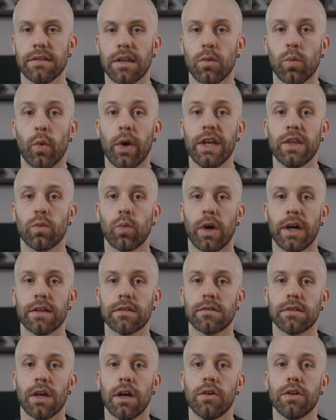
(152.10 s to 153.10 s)
and weight
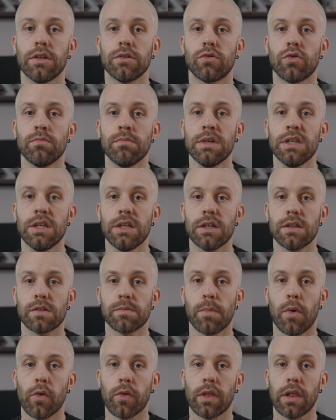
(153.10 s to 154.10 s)
wise, the Odin2 Mini
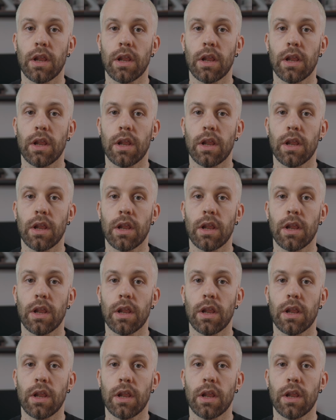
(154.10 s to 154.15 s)
is both